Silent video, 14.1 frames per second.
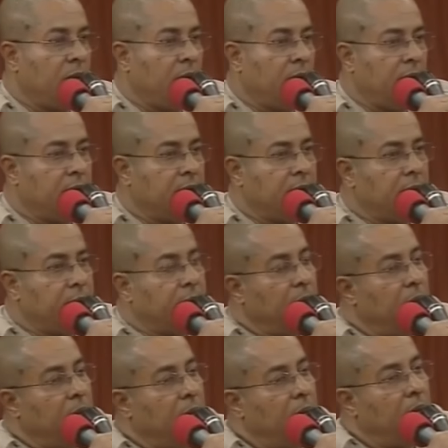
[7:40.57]
I see.
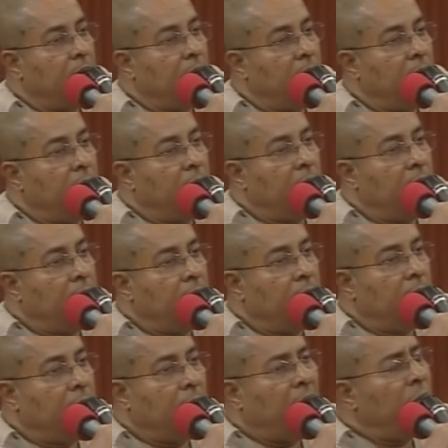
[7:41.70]

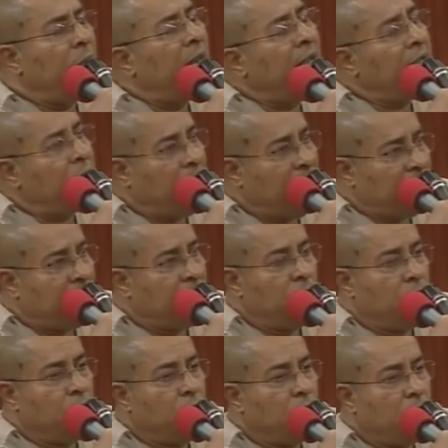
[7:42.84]
I would like to ask
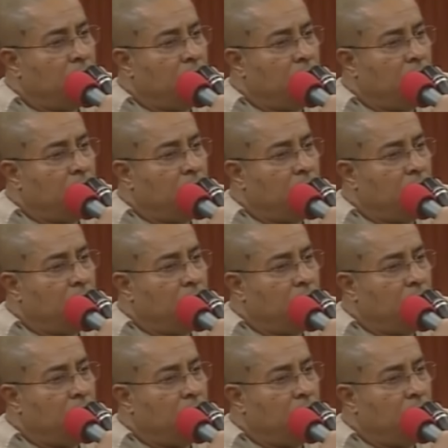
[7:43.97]
you,